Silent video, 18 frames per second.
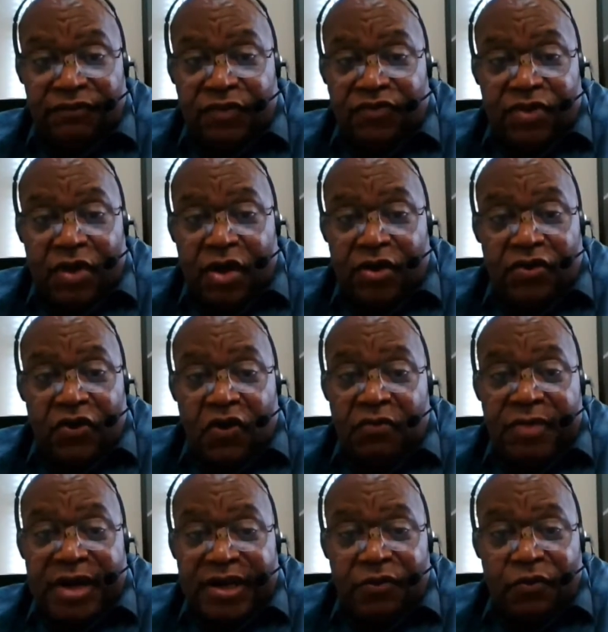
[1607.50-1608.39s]
David
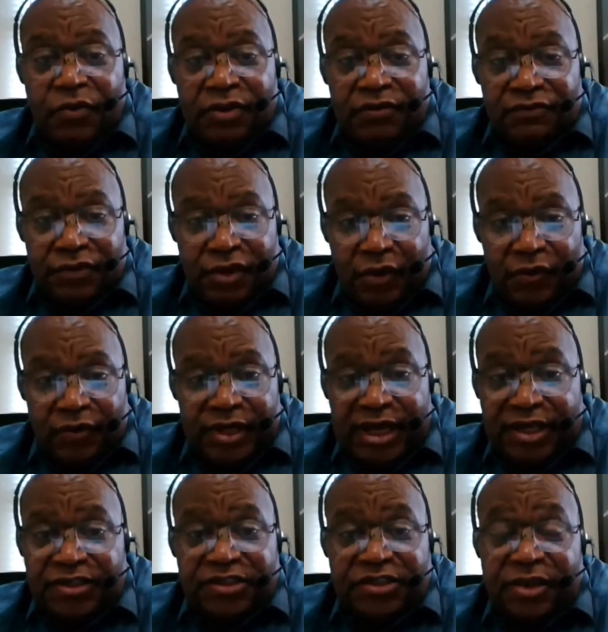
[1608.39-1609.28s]
thought nobody would have
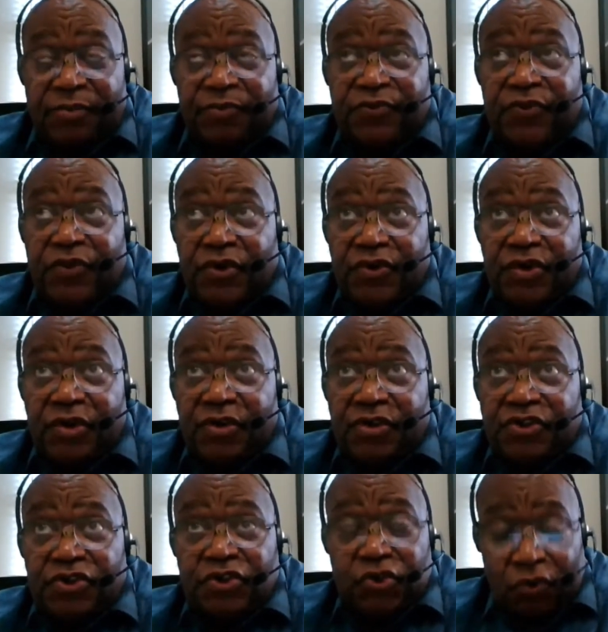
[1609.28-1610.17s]
known except for
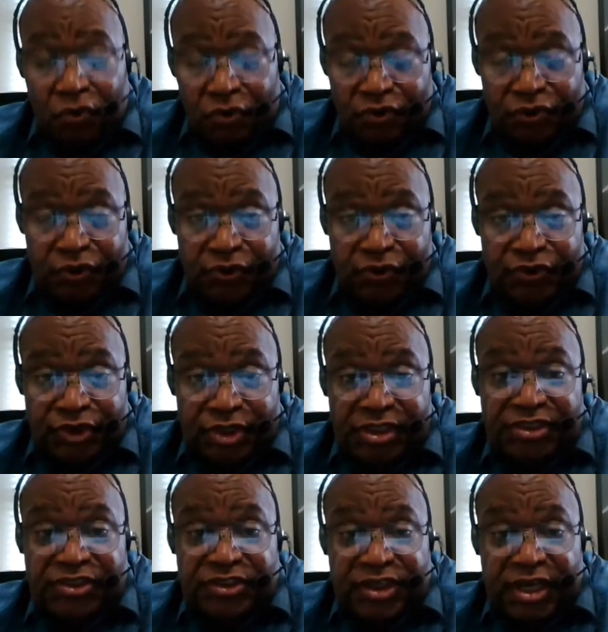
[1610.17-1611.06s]
the
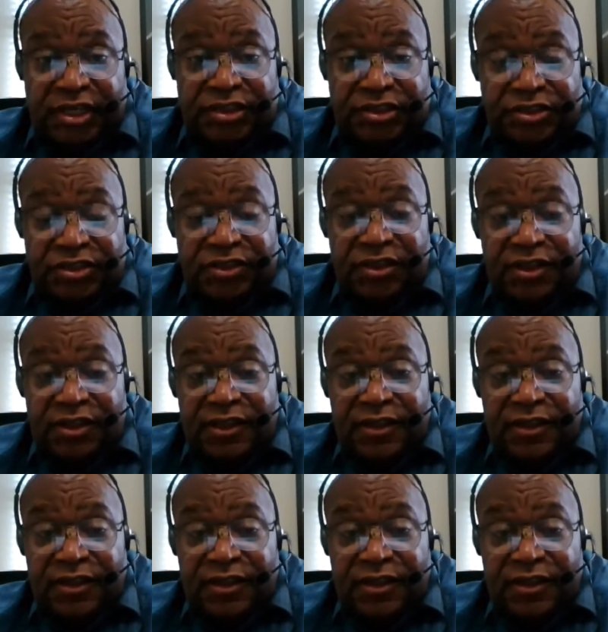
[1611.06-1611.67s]
soldiers he sent